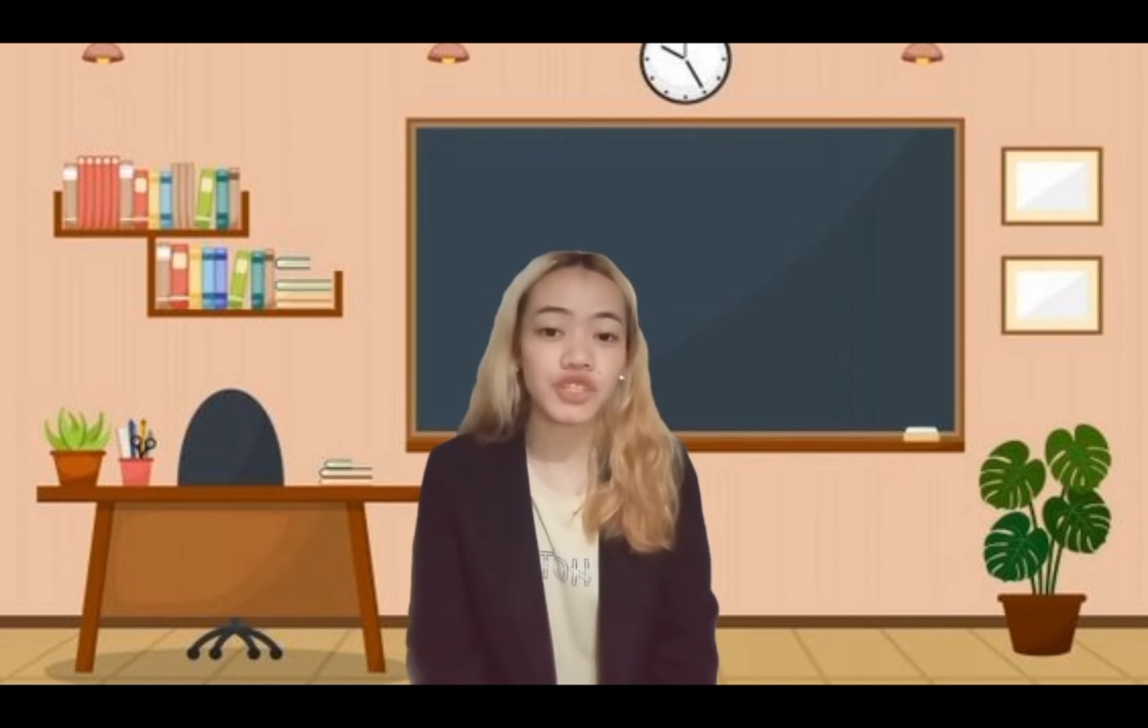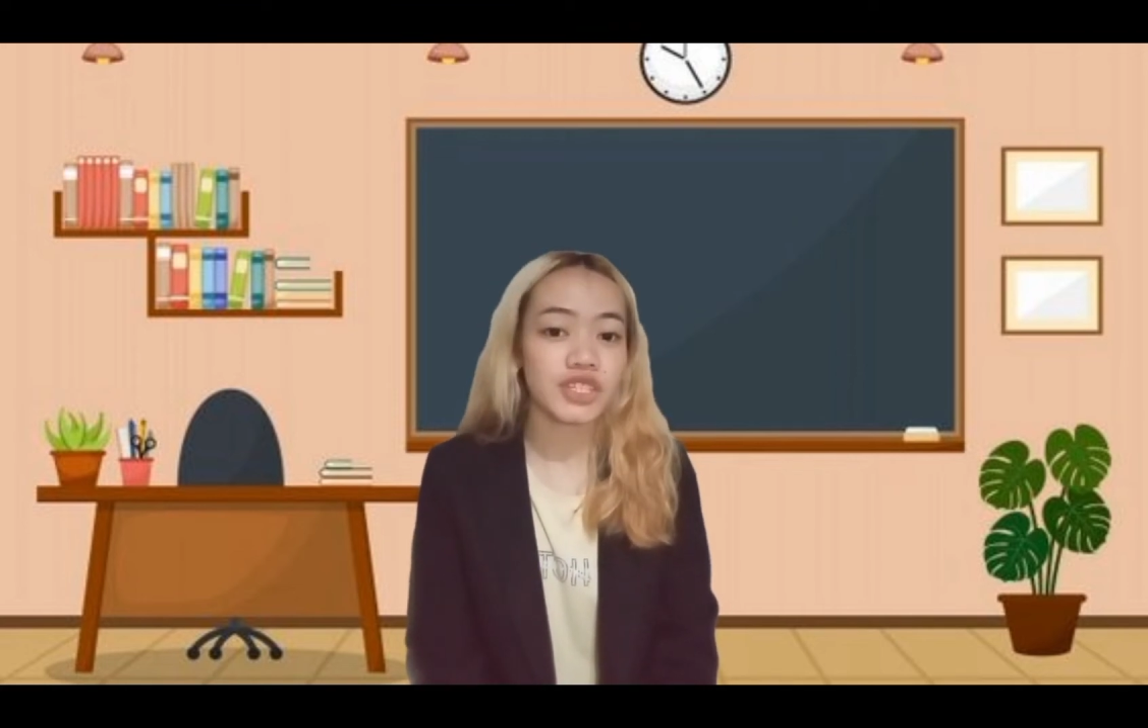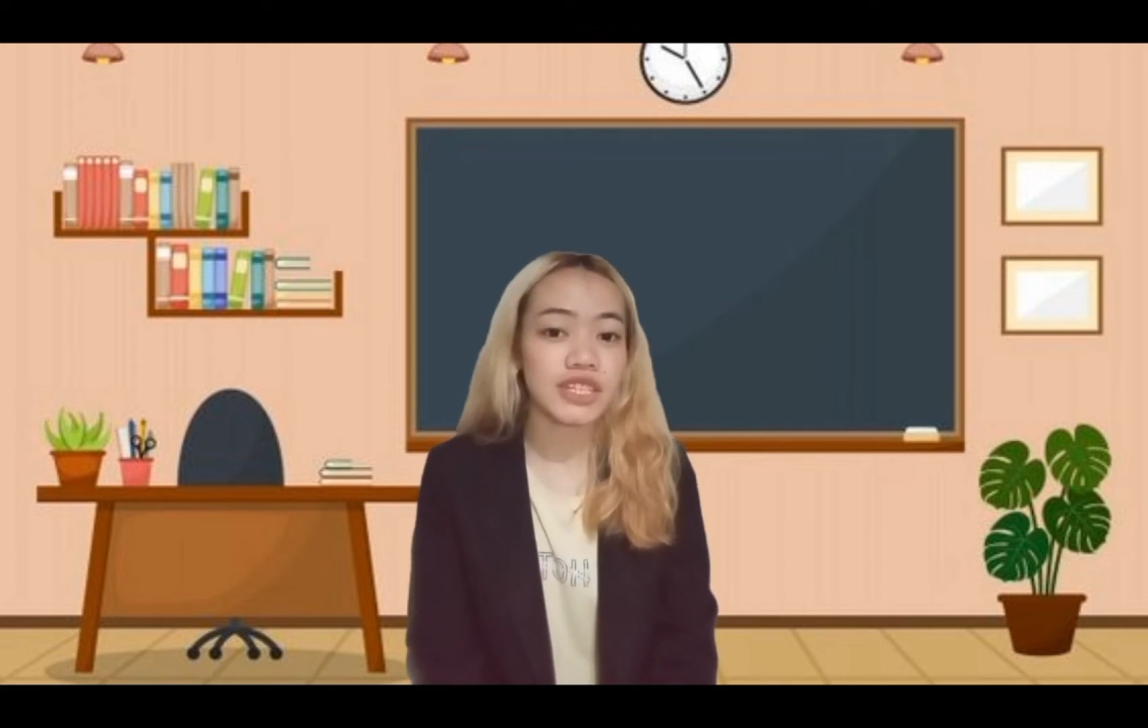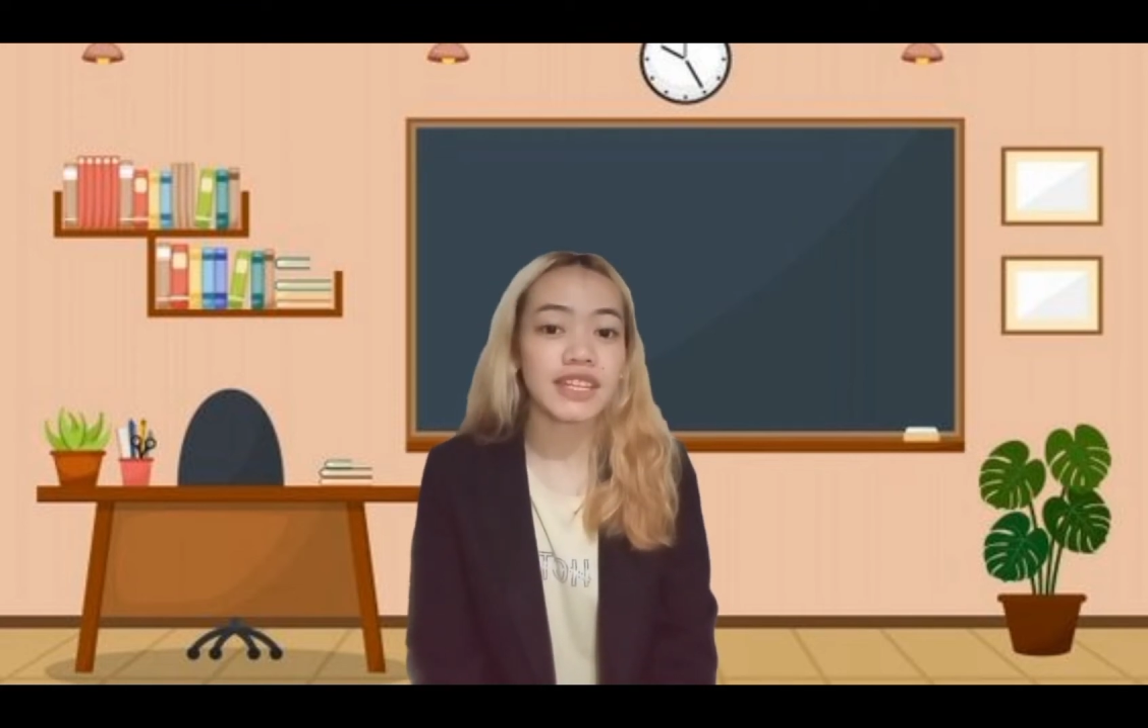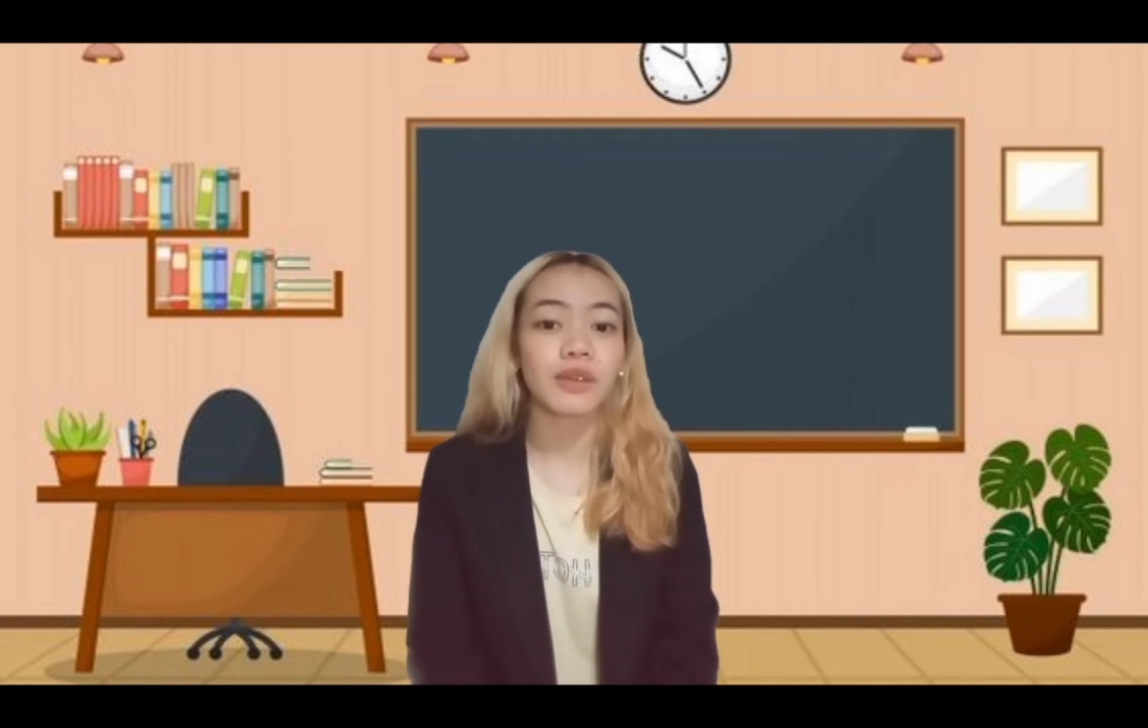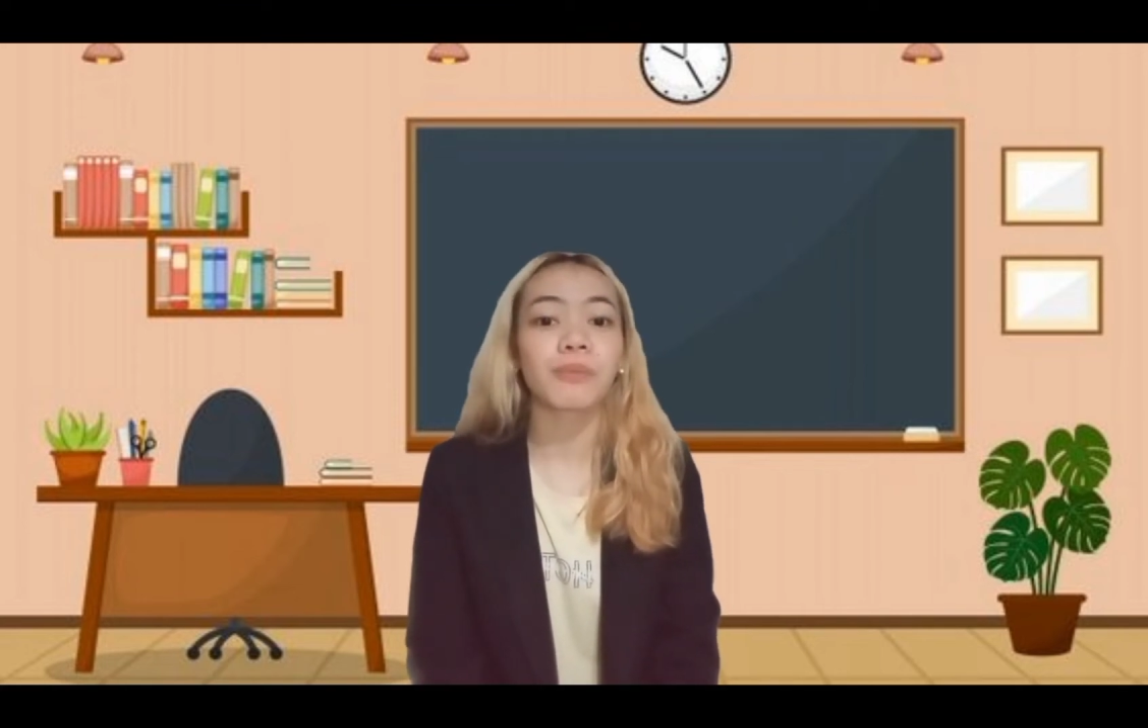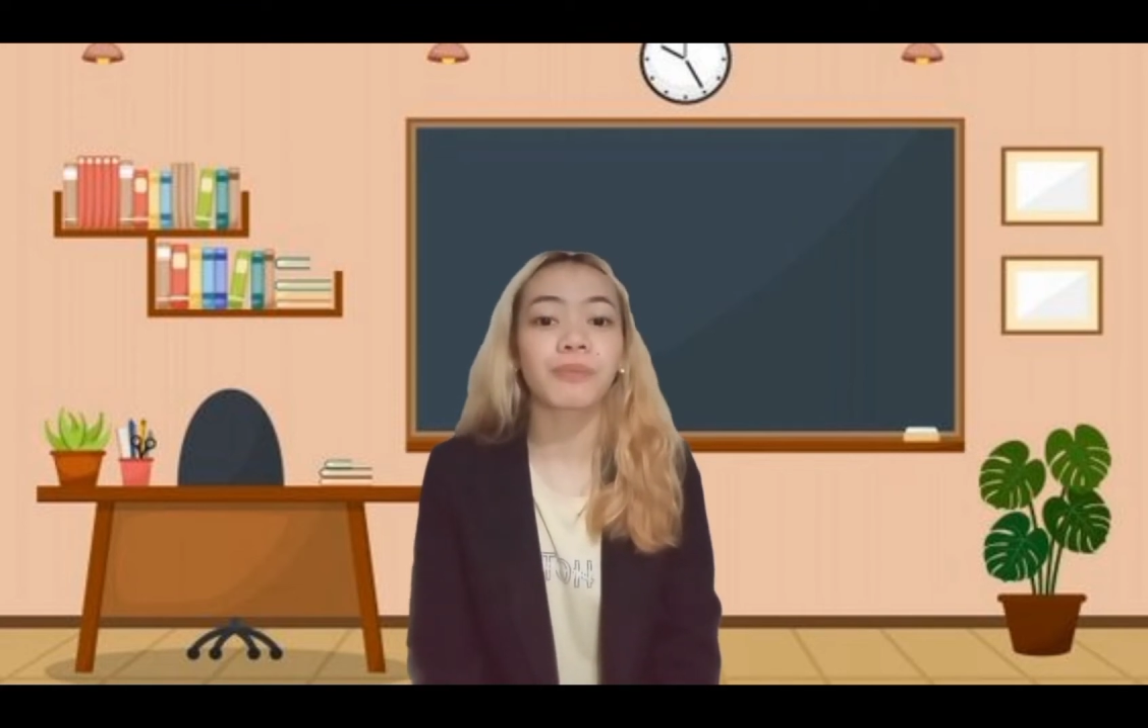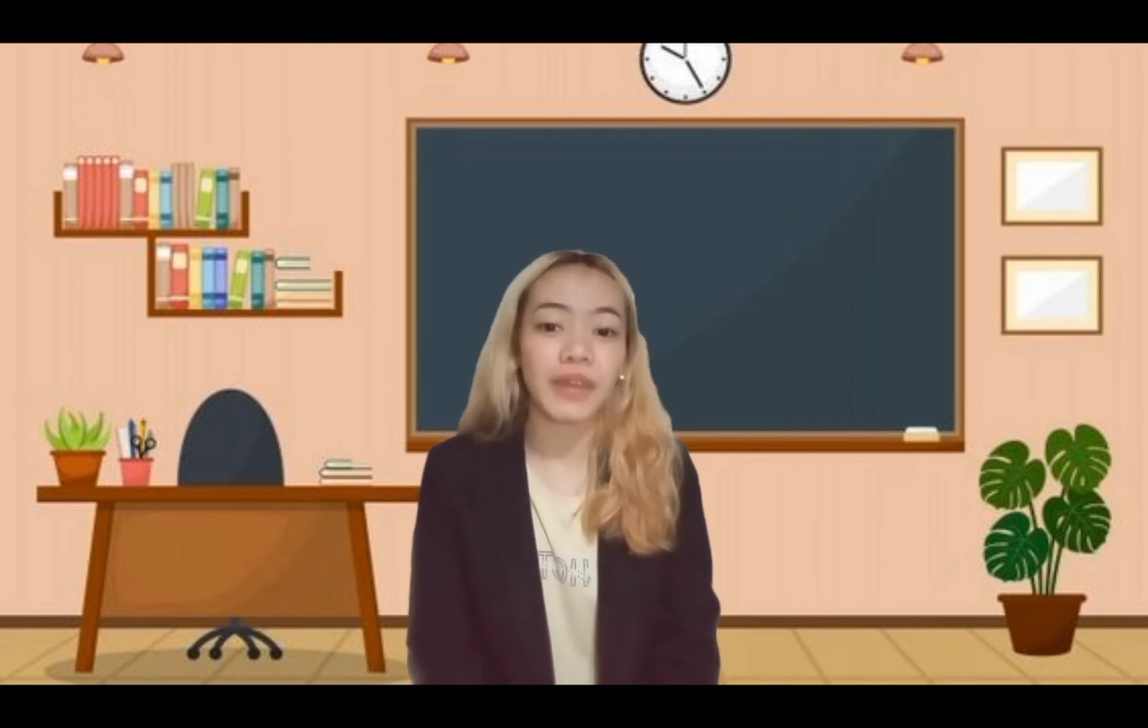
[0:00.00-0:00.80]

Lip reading: sheet of